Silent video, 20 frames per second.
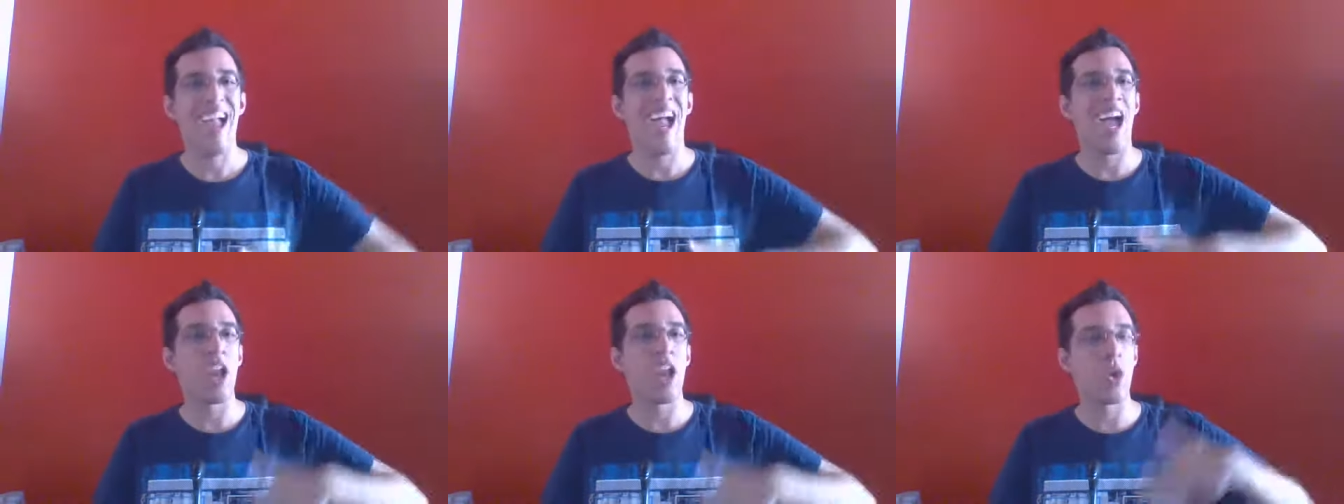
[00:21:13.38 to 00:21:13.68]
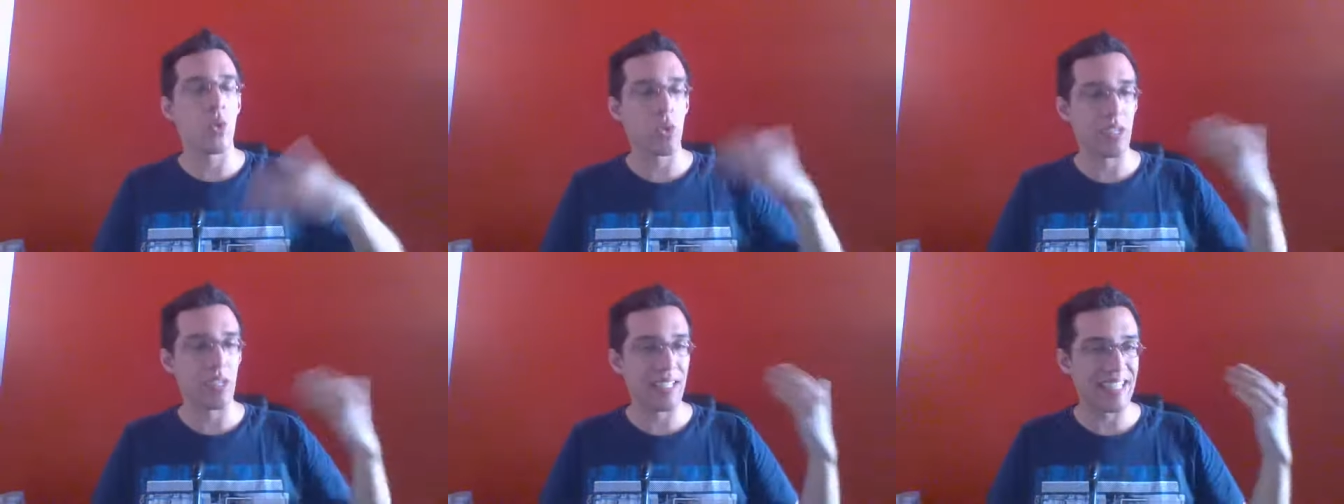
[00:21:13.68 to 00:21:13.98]
And
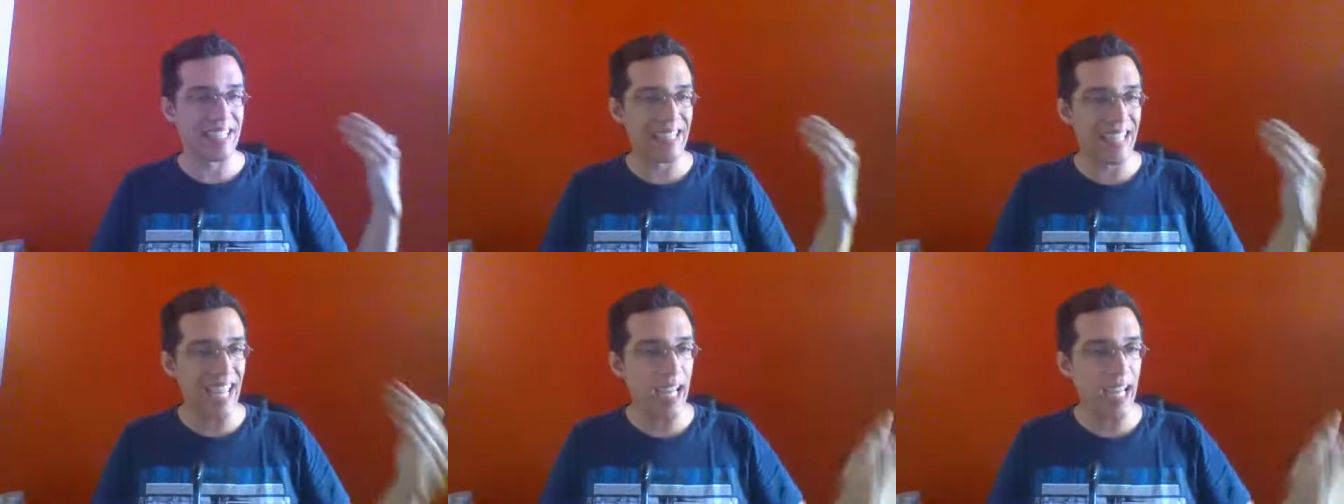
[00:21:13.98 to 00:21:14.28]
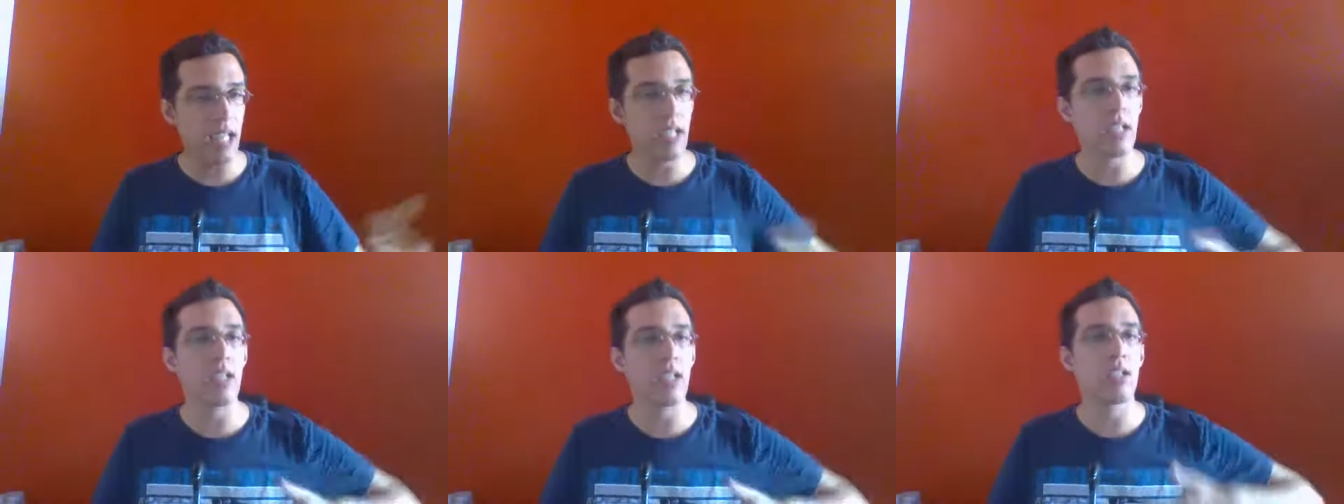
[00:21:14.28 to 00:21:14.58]
only
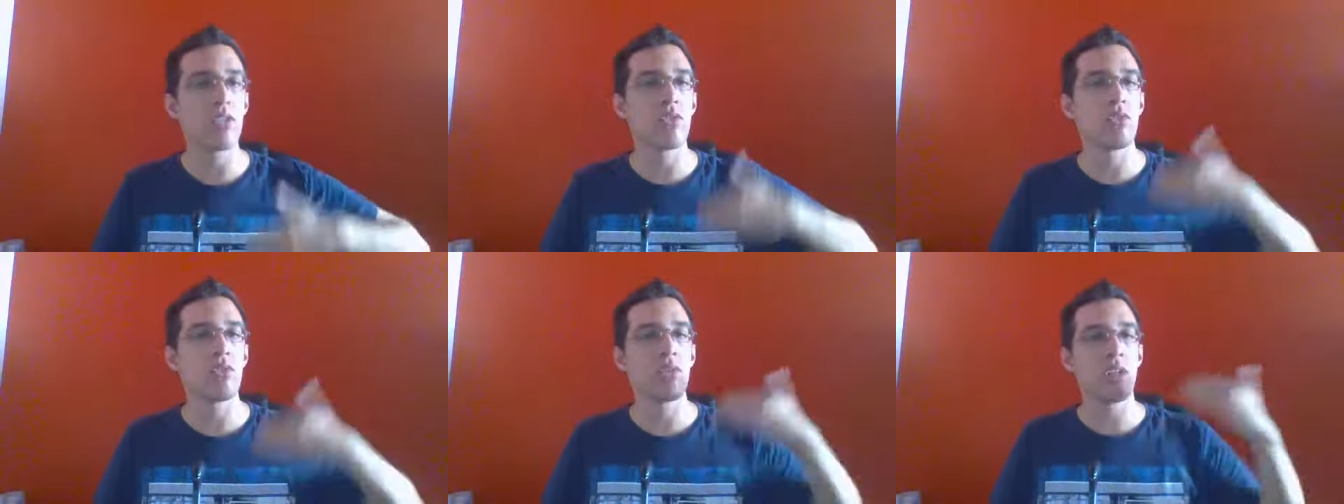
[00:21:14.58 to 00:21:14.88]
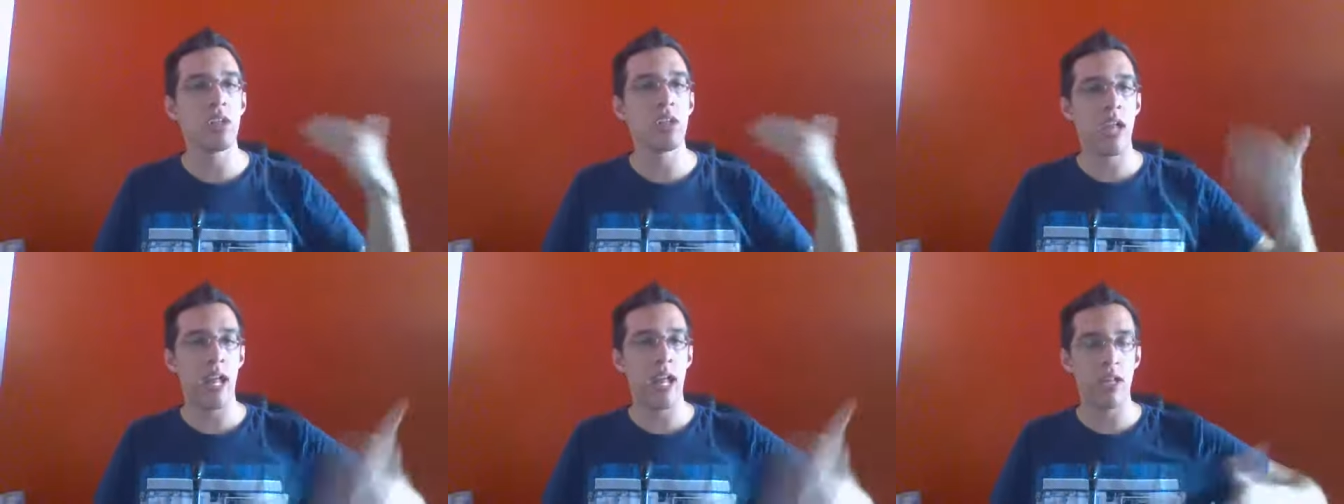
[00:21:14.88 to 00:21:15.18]
later, through
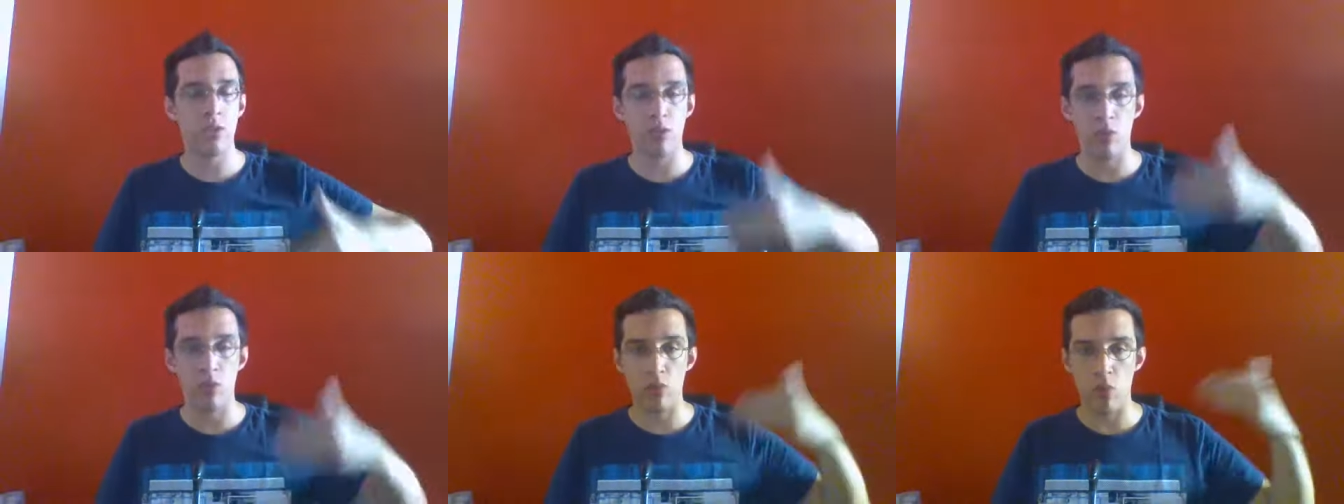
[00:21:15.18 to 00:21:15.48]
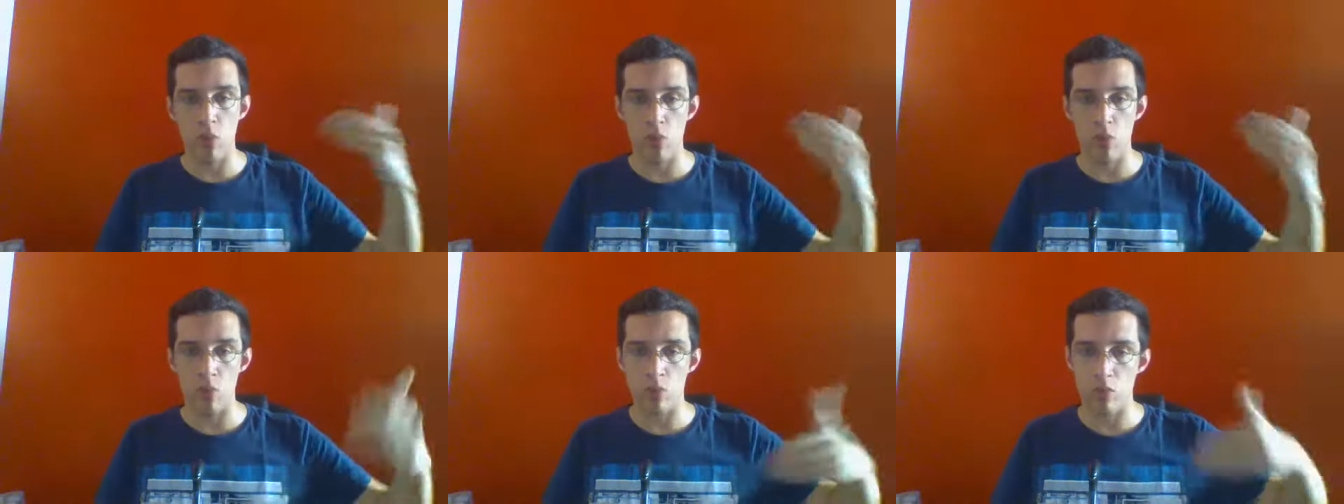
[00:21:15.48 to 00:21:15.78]
the natural
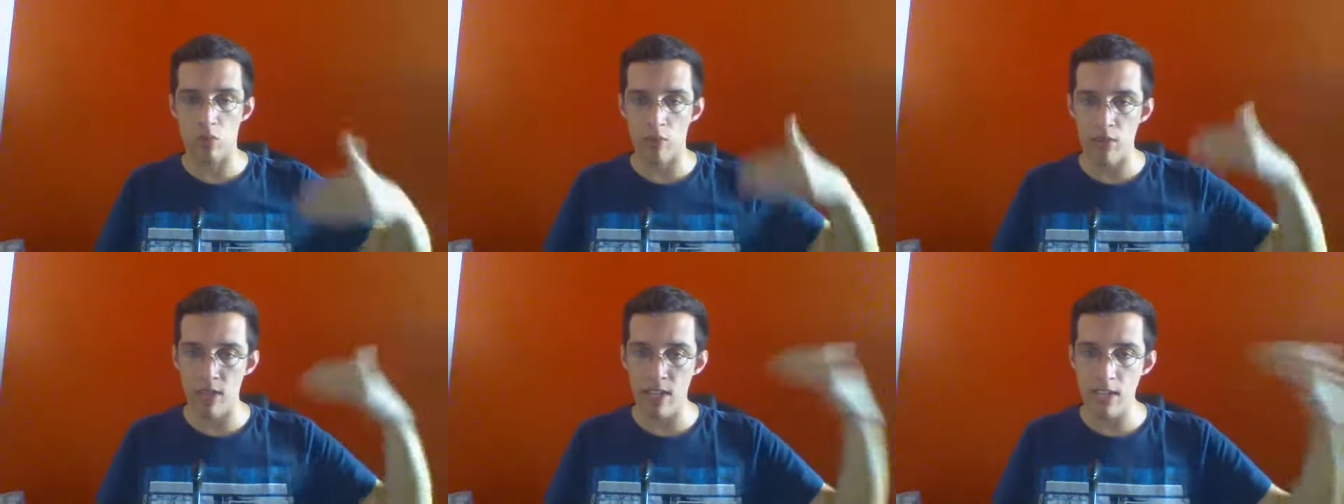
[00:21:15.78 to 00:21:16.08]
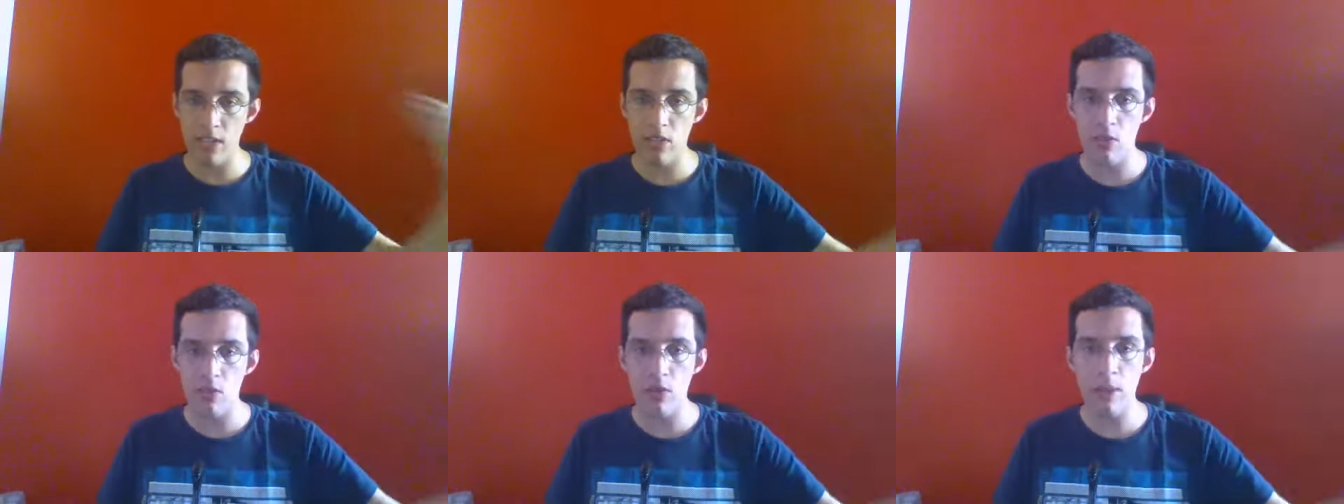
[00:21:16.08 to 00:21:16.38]
course of the
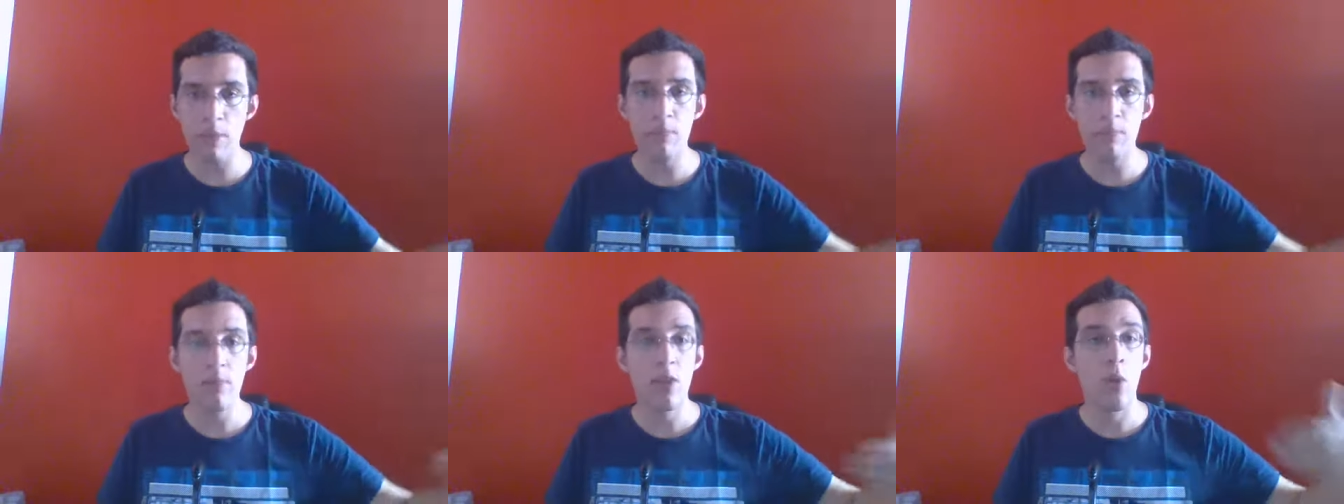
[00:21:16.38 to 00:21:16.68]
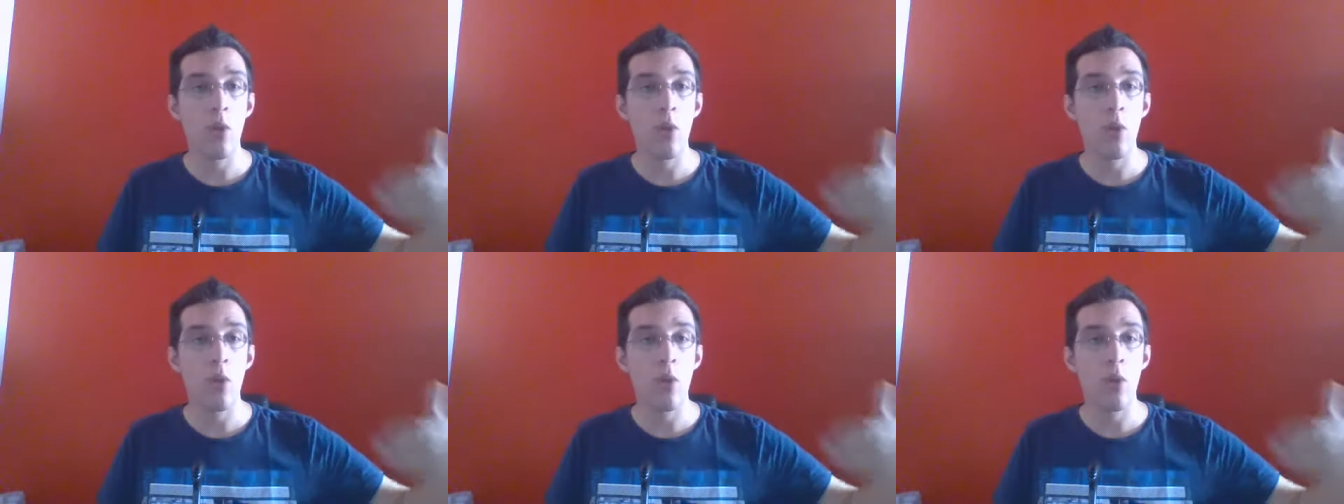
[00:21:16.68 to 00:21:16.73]
history,